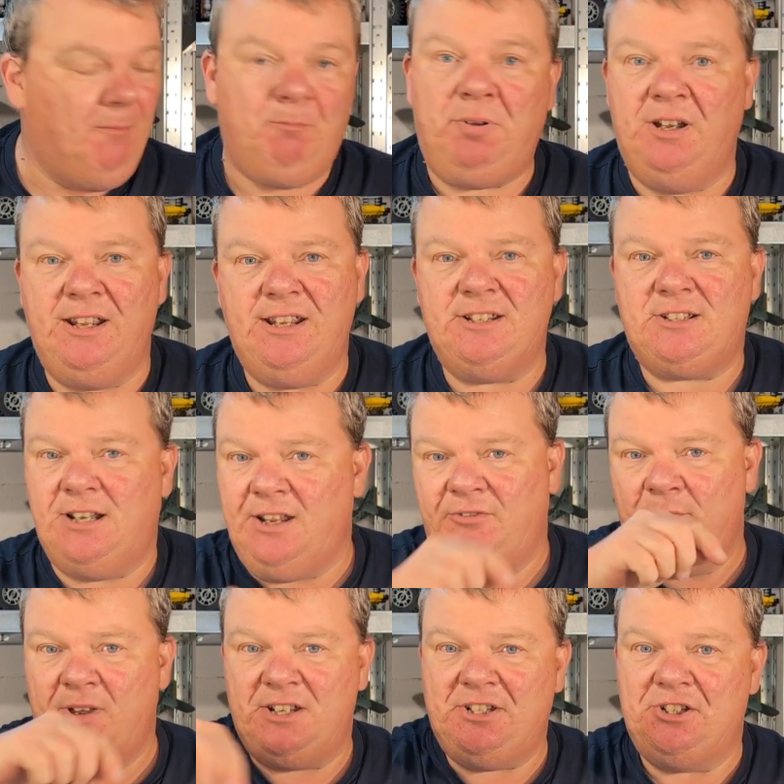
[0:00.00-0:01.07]
Please leave a
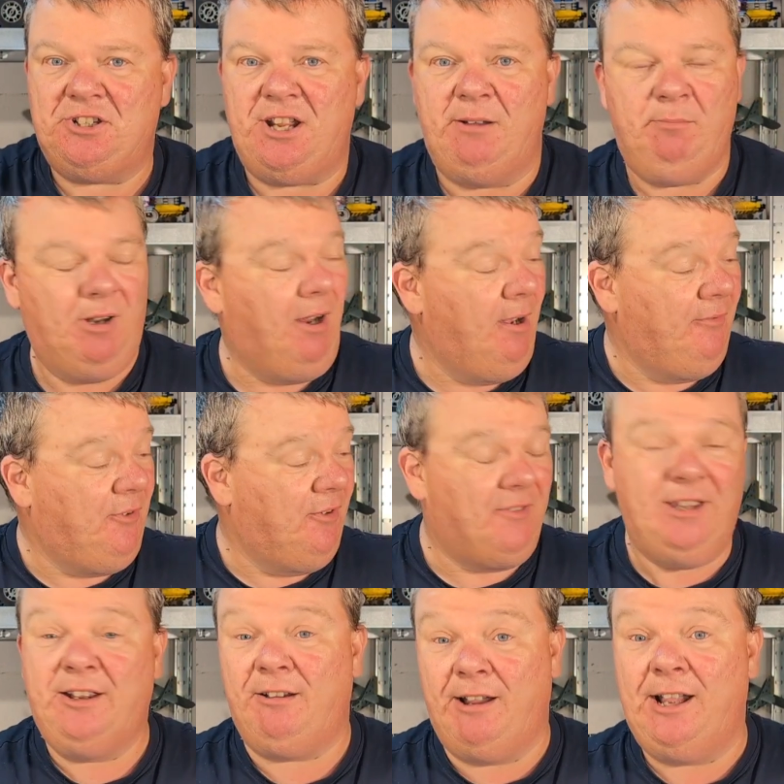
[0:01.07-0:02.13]
message down below if you
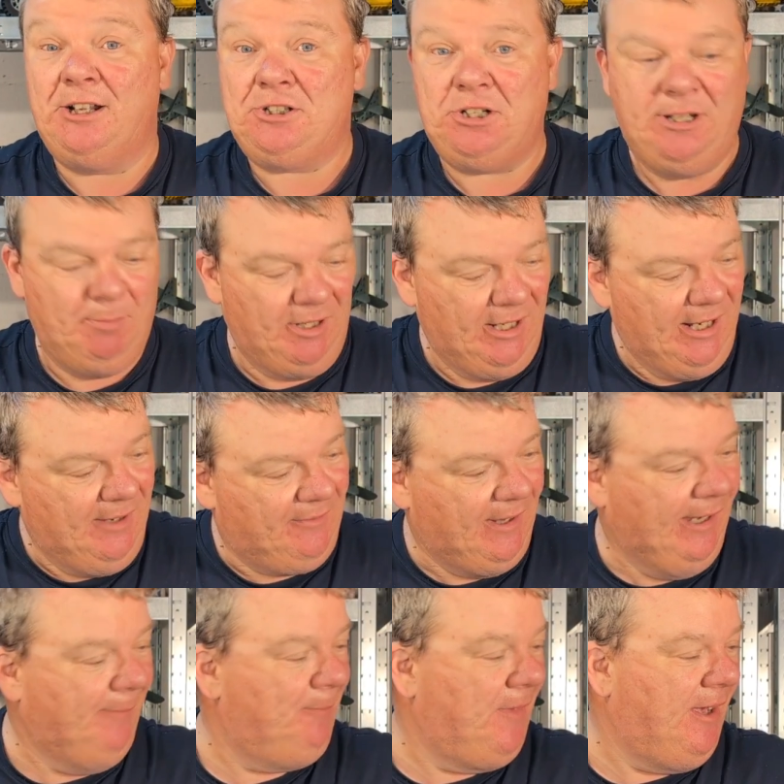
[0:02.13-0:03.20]
think I actually believe
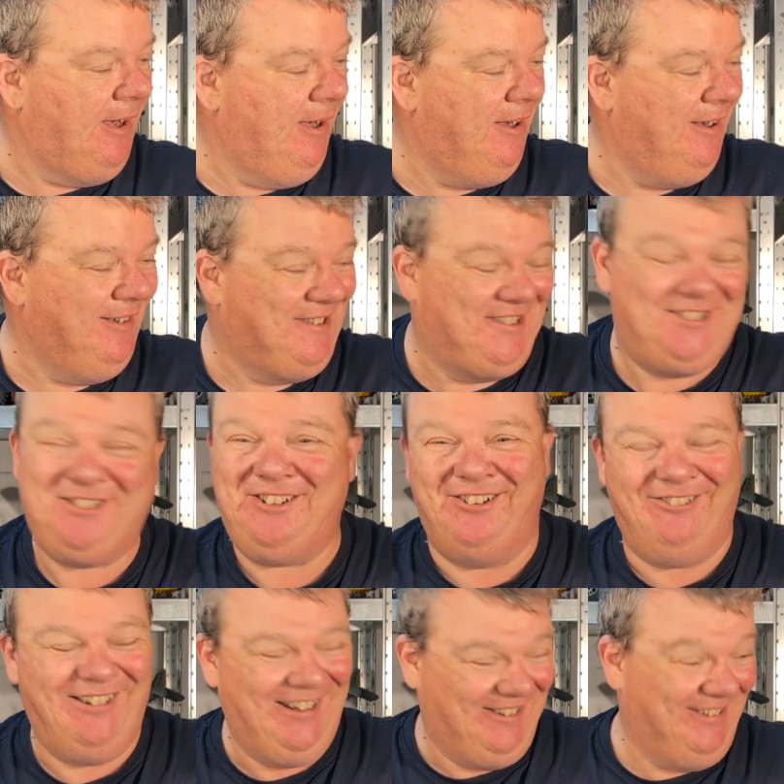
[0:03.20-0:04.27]
that.
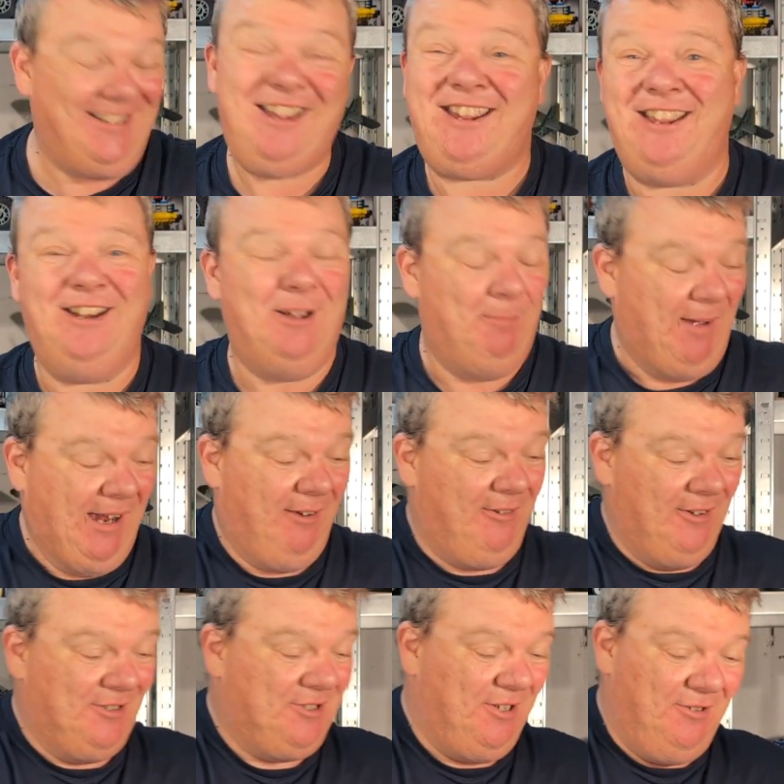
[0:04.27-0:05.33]
Sorry, dicking about
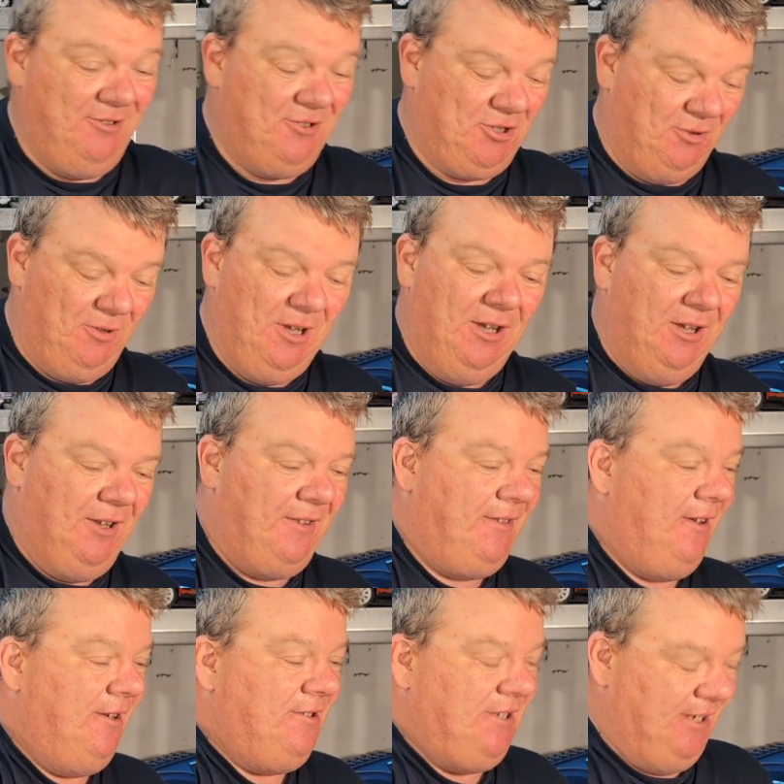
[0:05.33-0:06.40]
as usual.
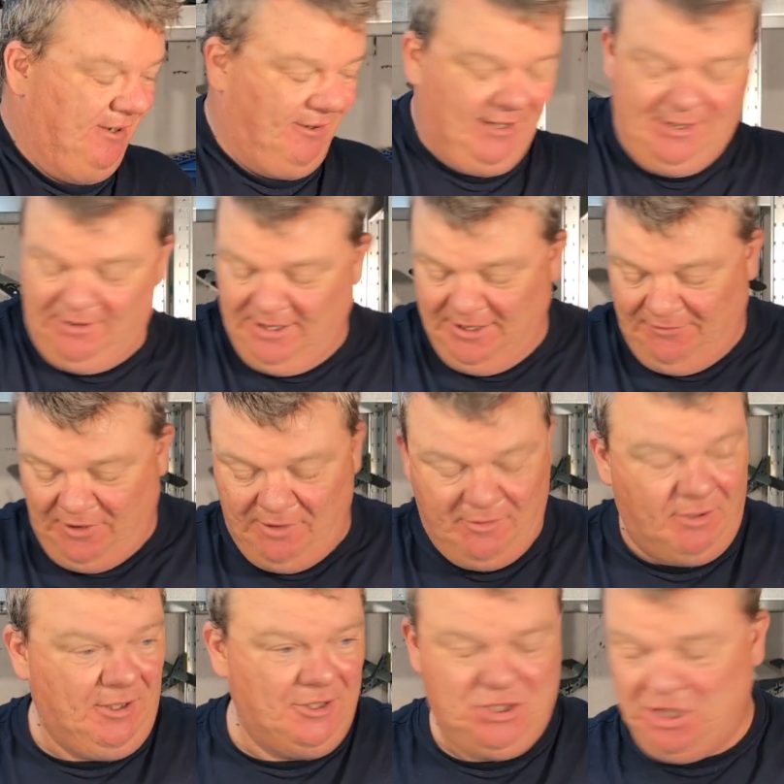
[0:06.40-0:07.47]
$39.95. I'm
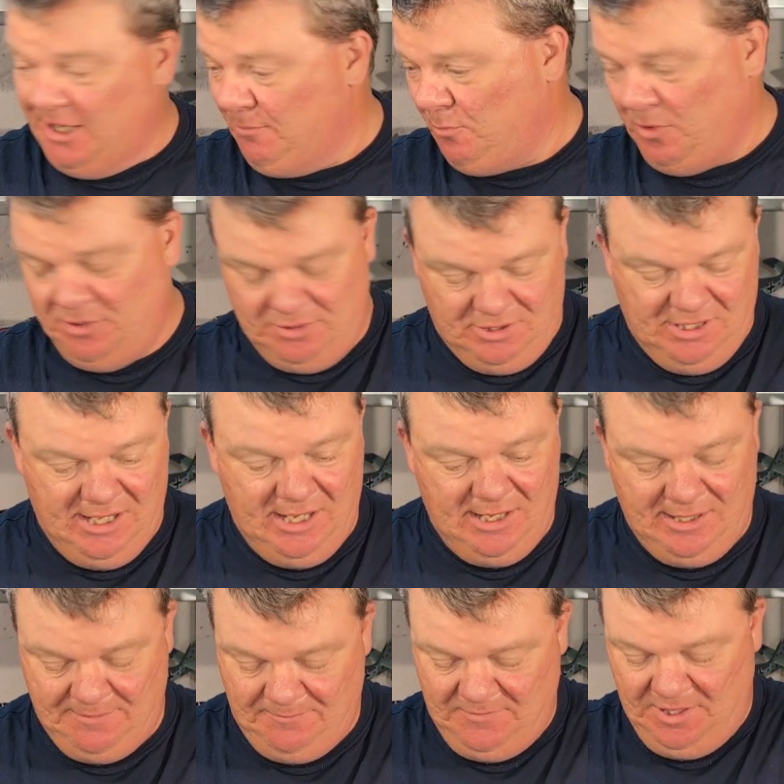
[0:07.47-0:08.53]
going to check. Well,
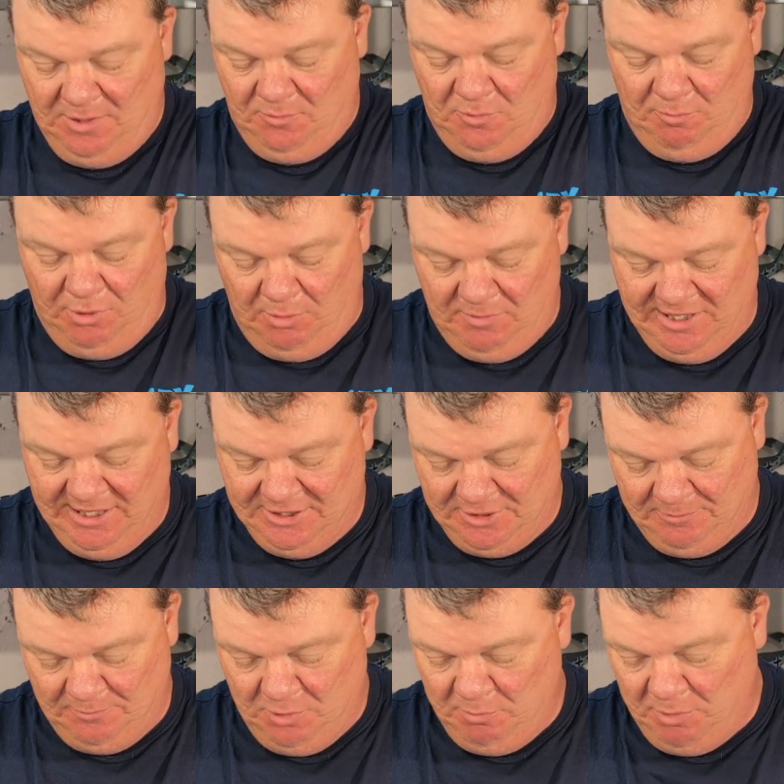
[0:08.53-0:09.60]
yeah, we'll pop these
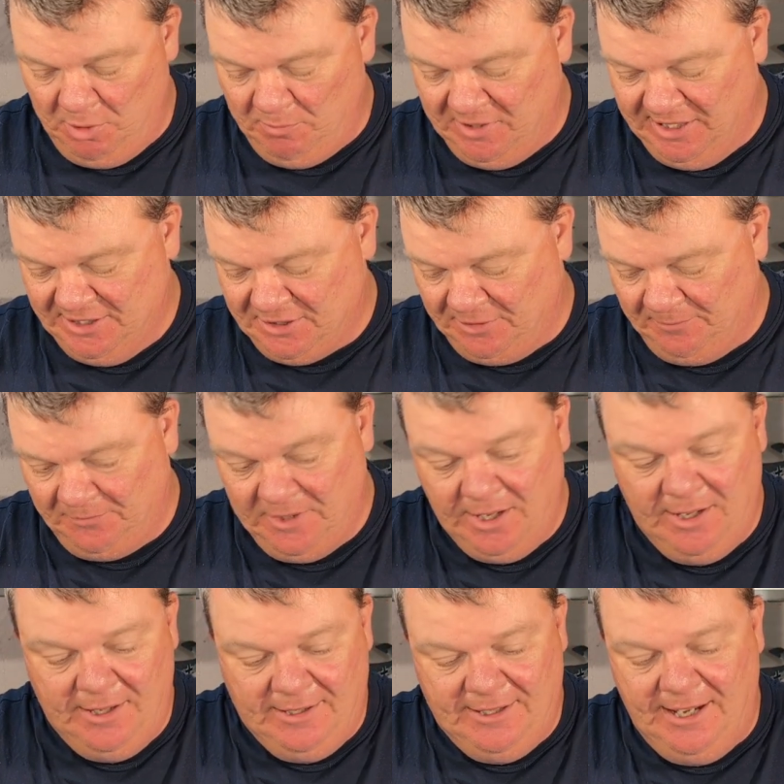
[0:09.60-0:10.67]
on. We'll pop these on.
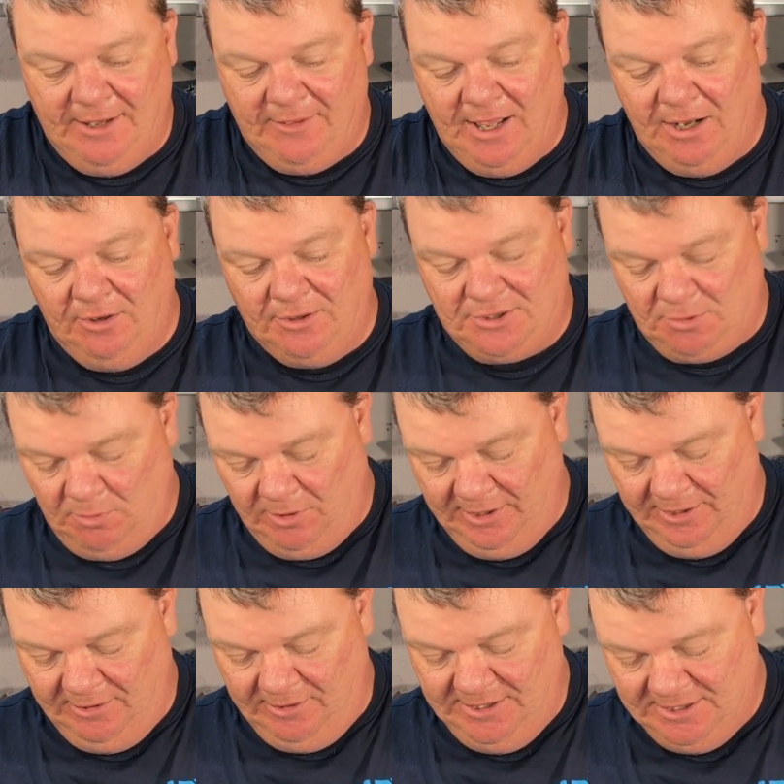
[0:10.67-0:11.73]
Now that looks
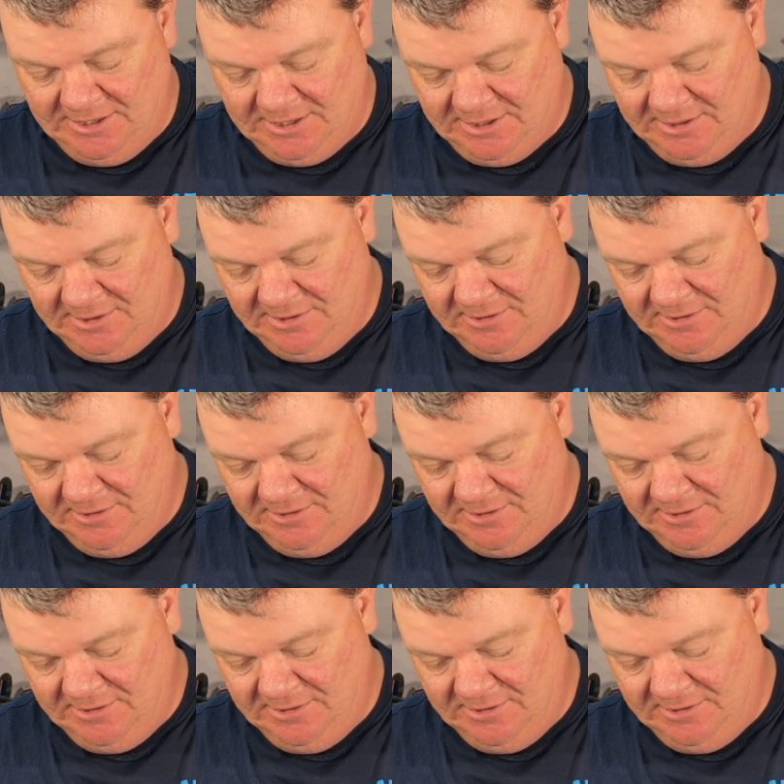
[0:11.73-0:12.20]
quite nice.